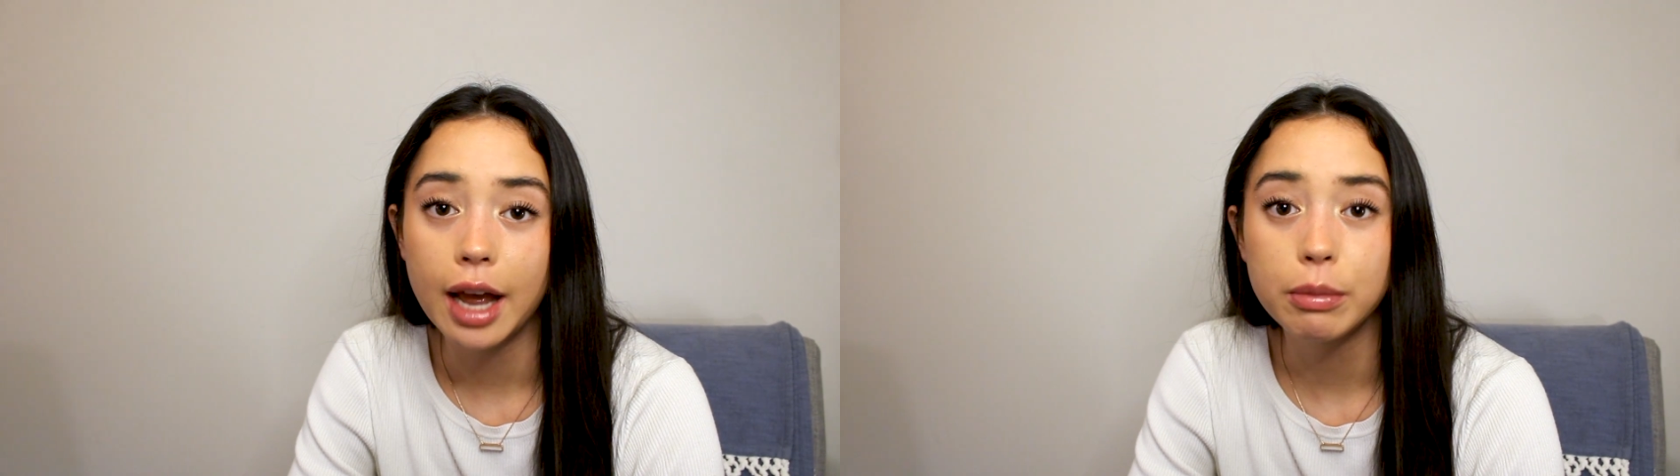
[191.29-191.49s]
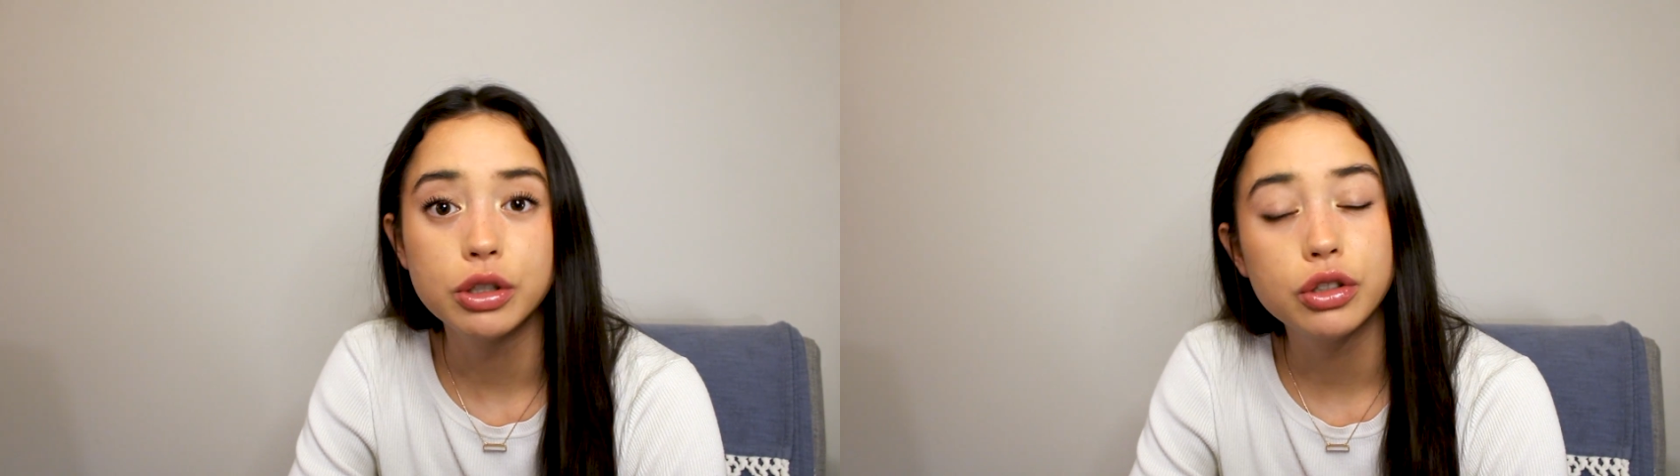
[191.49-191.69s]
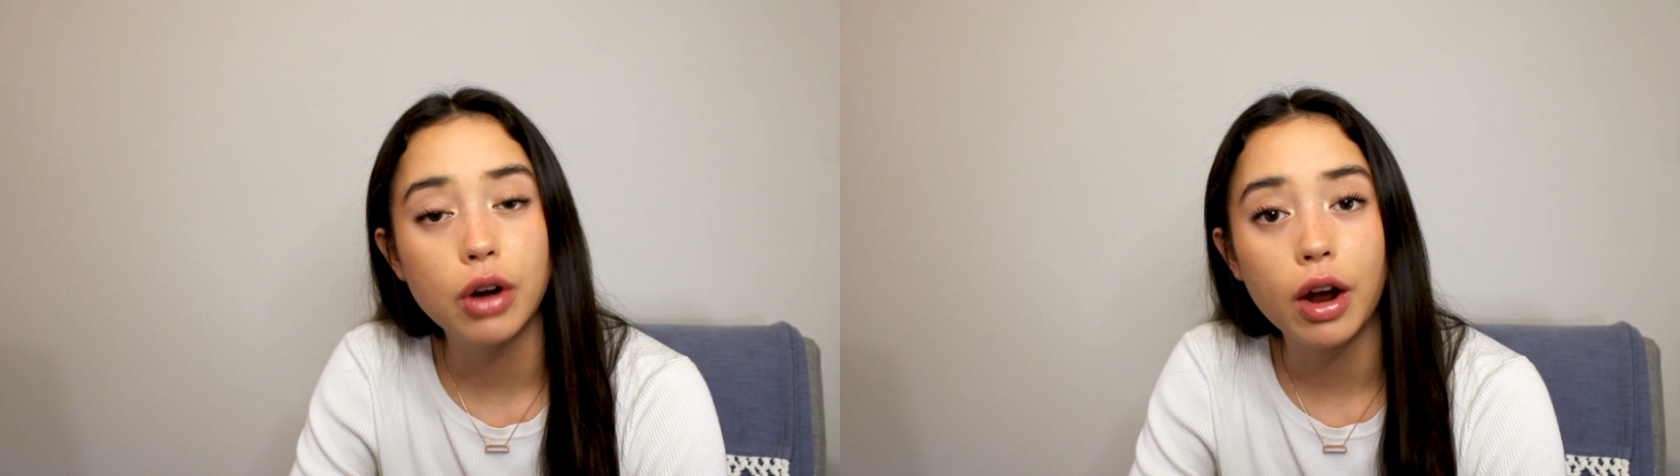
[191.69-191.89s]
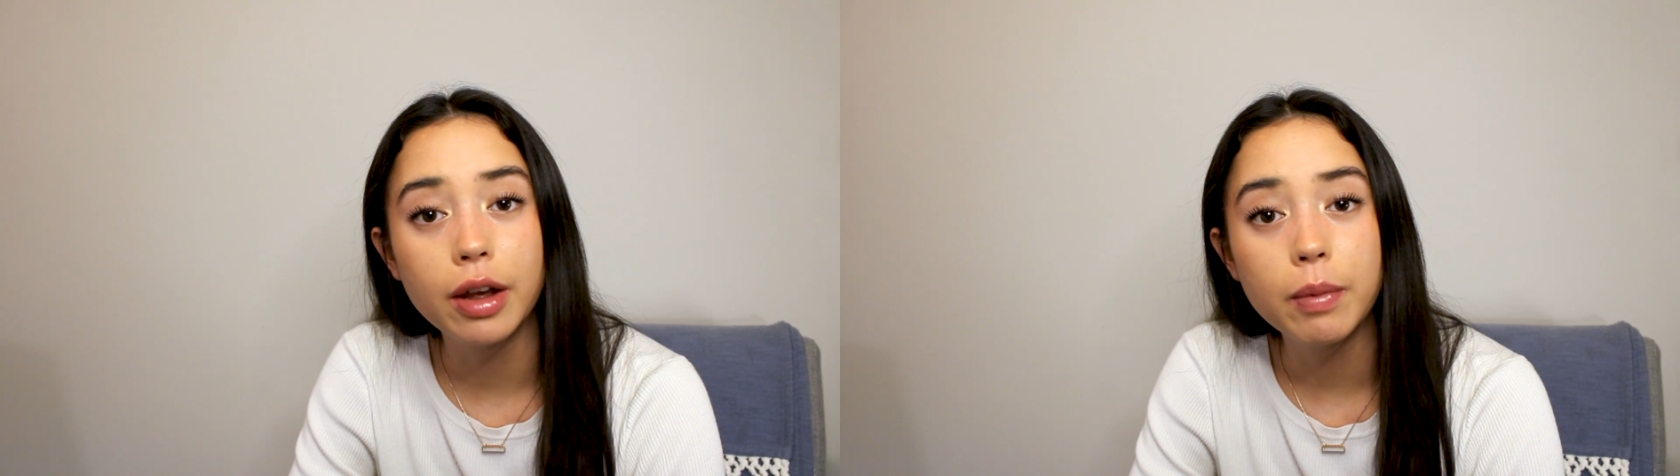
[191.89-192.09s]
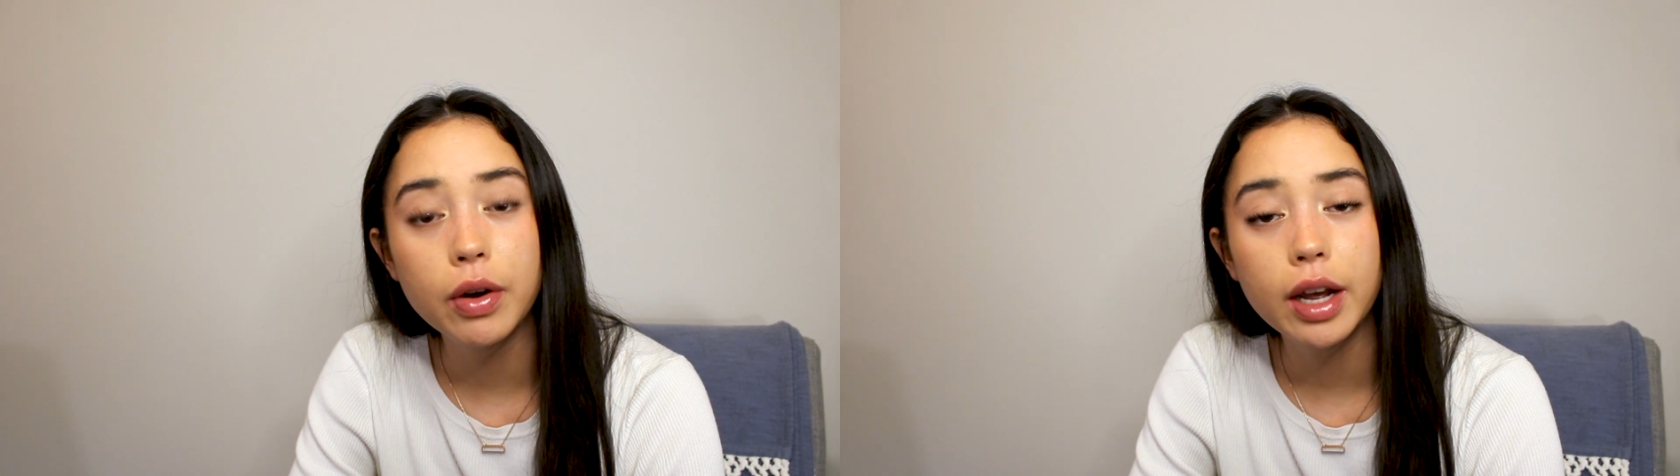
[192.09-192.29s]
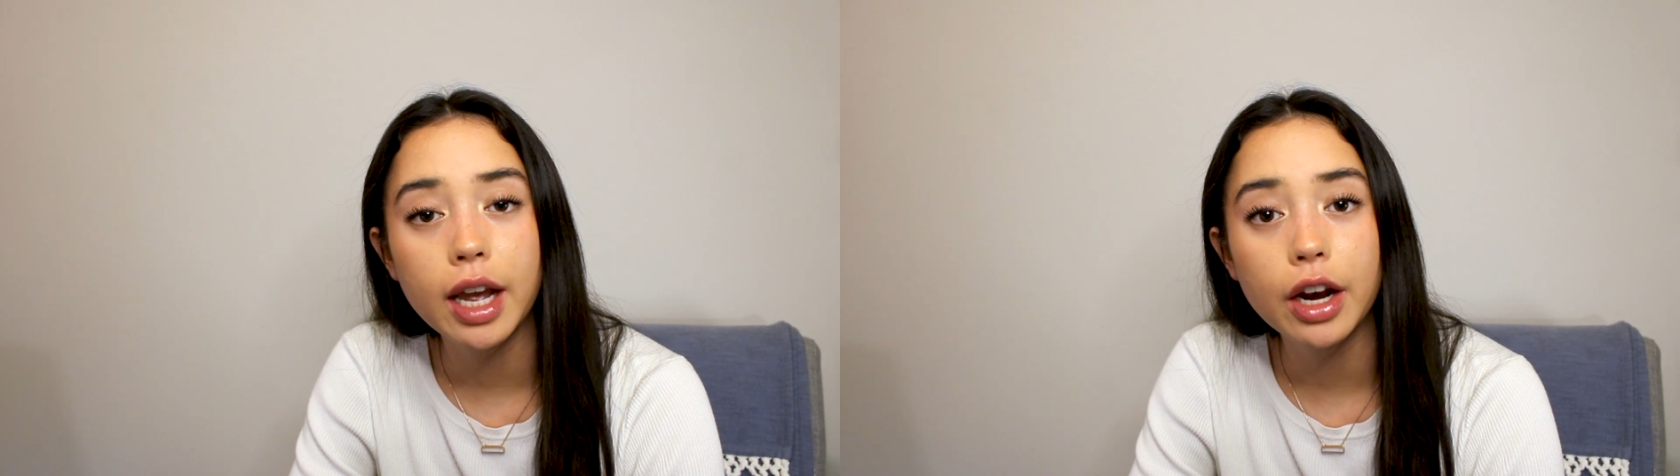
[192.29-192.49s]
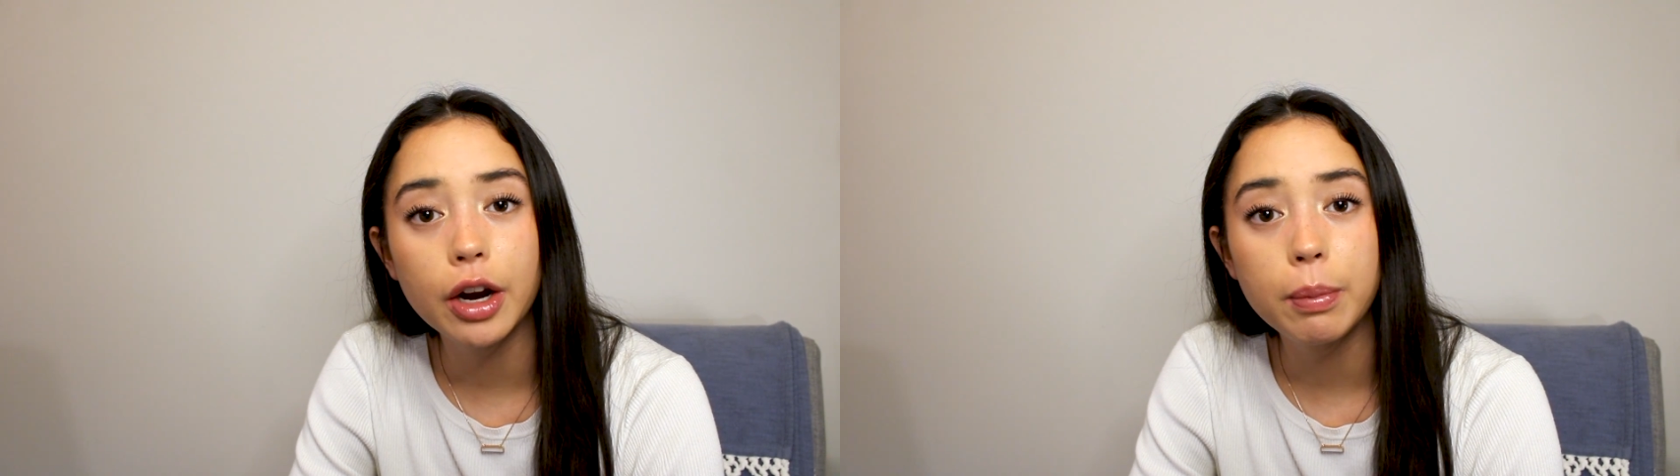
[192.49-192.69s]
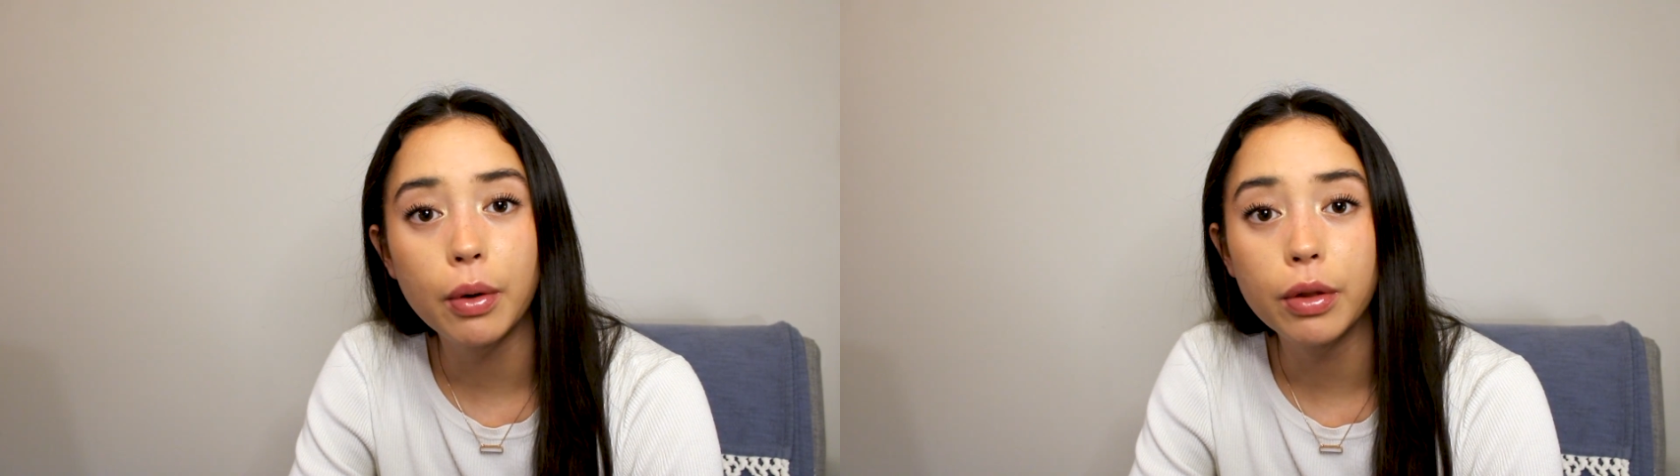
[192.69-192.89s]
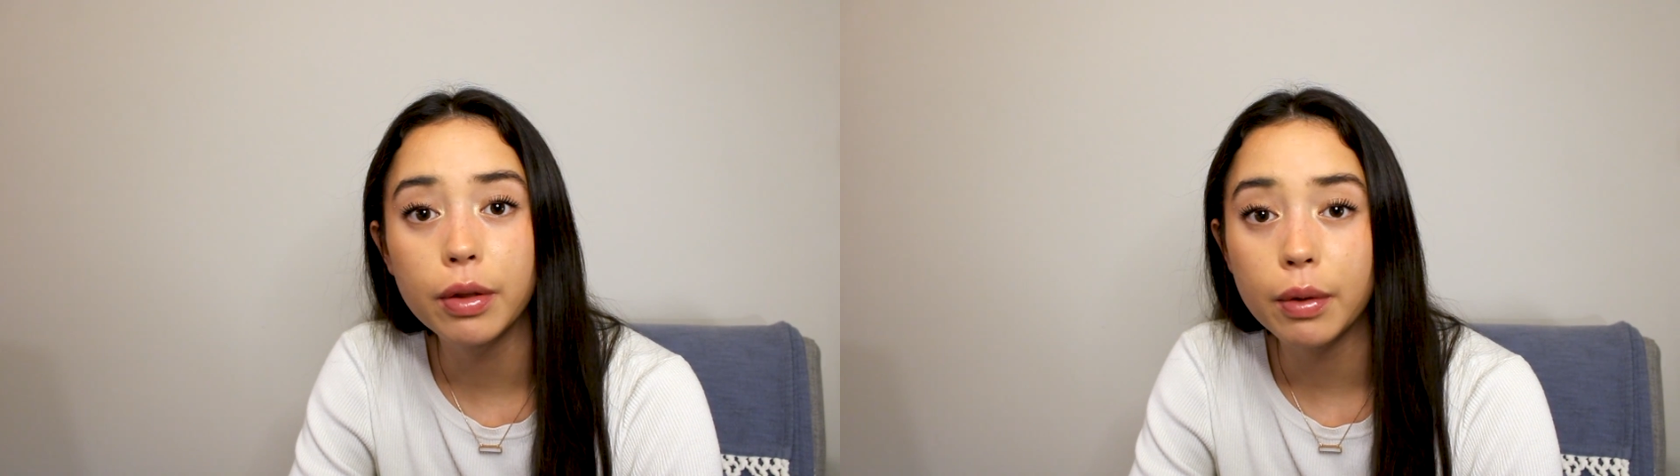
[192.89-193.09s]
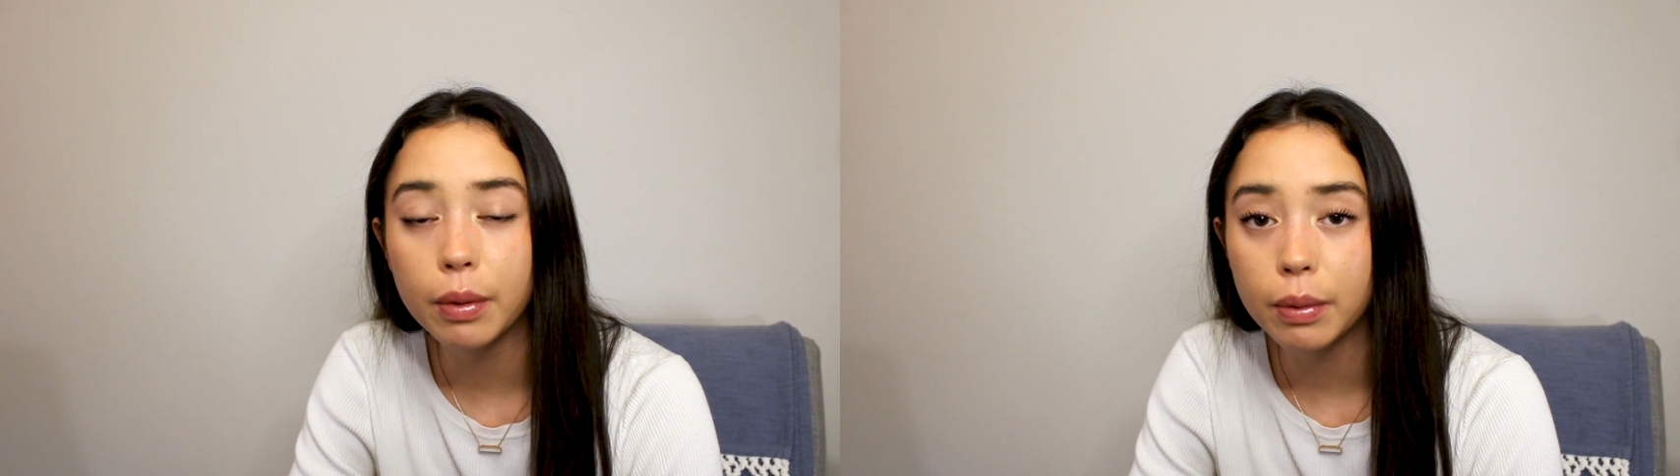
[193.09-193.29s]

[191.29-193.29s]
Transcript: am a strong communicator, both